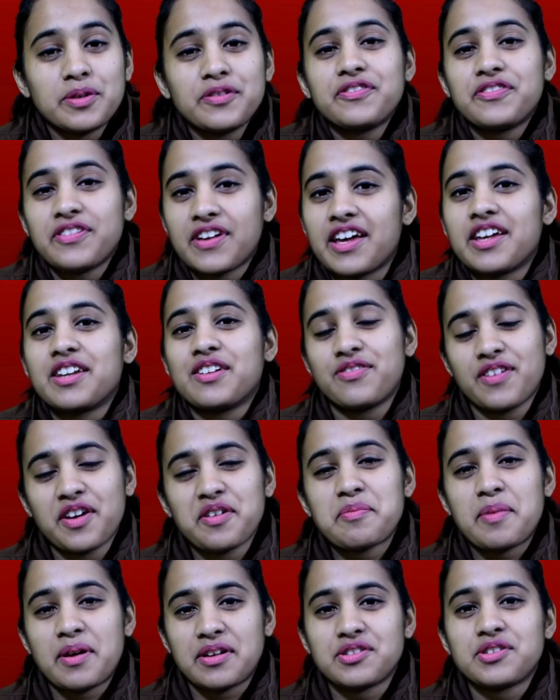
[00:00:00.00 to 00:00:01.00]
be fair if I
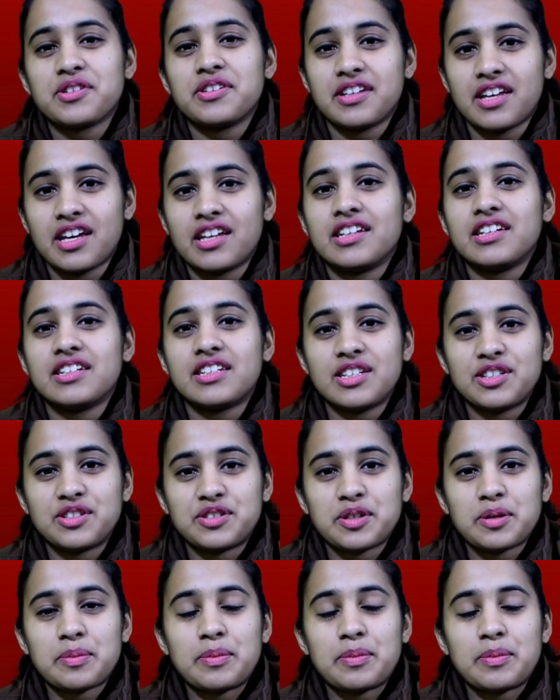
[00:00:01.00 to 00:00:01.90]
mention any teacher,